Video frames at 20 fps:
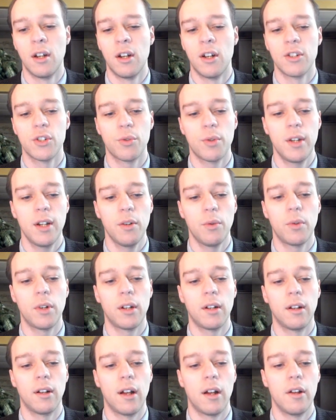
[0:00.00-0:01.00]
So here,
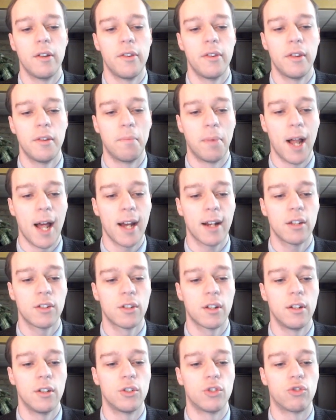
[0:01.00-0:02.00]
well, black is
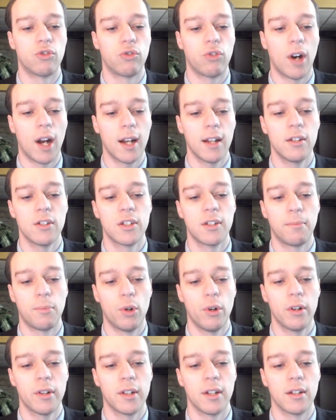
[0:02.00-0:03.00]
going to try and
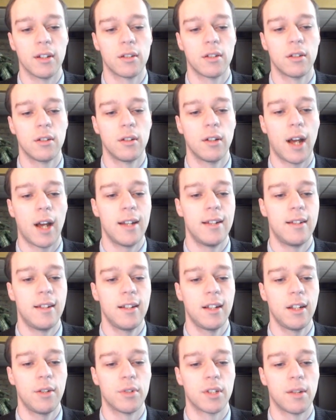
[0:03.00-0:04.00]
support this.
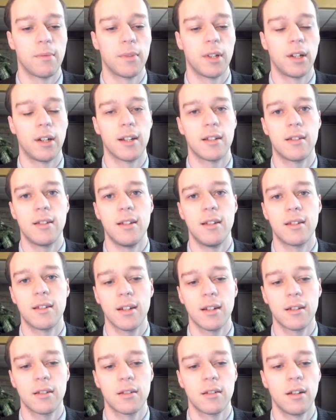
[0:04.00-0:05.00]
Ideally with something like
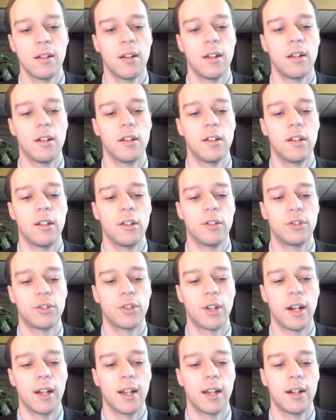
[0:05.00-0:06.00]
c6, you know,
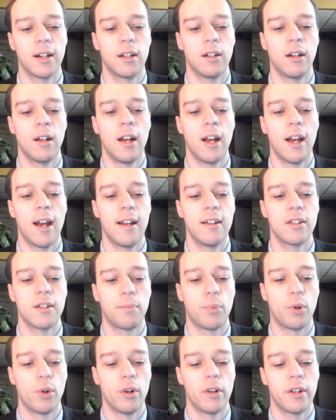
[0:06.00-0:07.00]
try and get in and
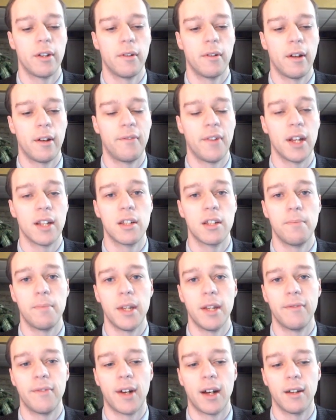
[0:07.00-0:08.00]
support the advance of
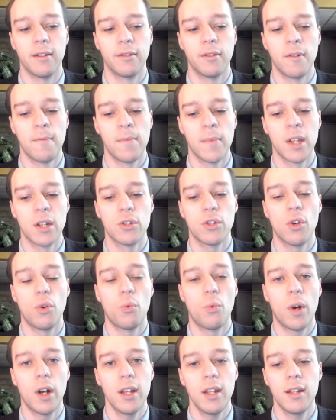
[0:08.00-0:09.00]
b5. So
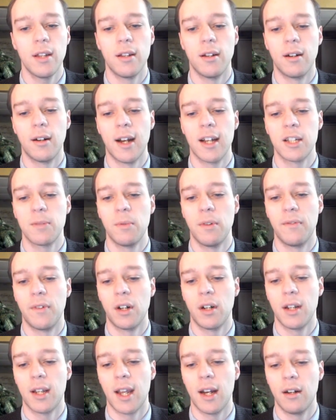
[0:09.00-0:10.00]
white here has to be
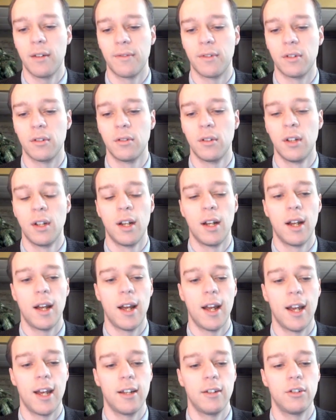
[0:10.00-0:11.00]
very careful
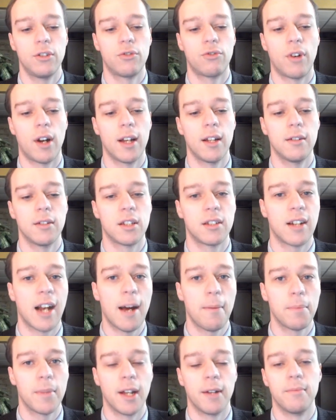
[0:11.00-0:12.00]
and try and
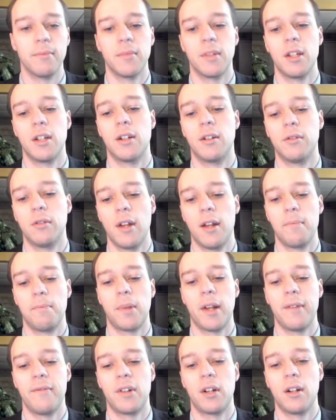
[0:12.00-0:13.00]
stop them, you know, and
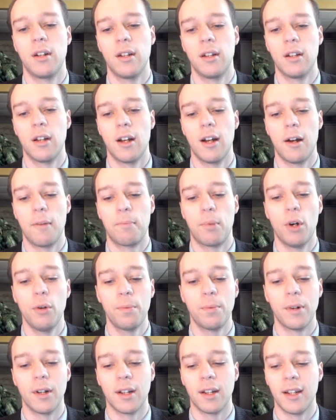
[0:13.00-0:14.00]
play very
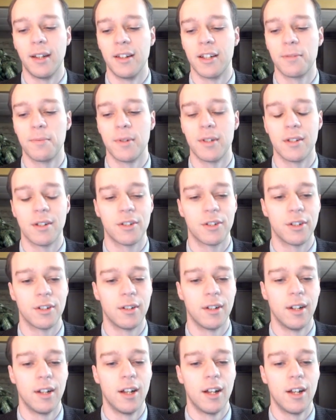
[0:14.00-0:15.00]
appropriately in this position.
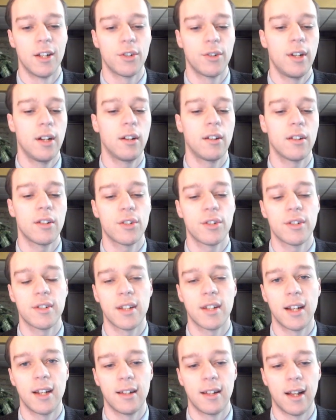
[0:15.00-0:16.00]
So here, let's just
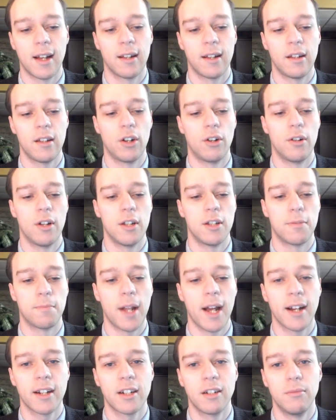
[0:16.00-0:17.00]
say that, you know, it's
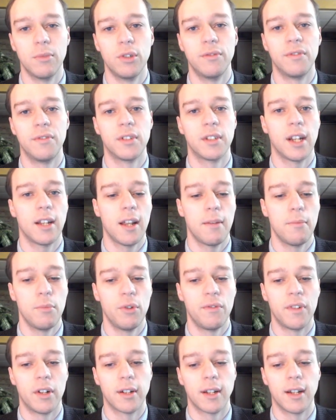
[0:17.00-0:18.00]
black to move, say they move
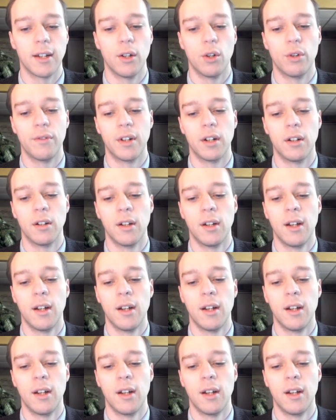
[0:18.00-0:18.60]
their king over.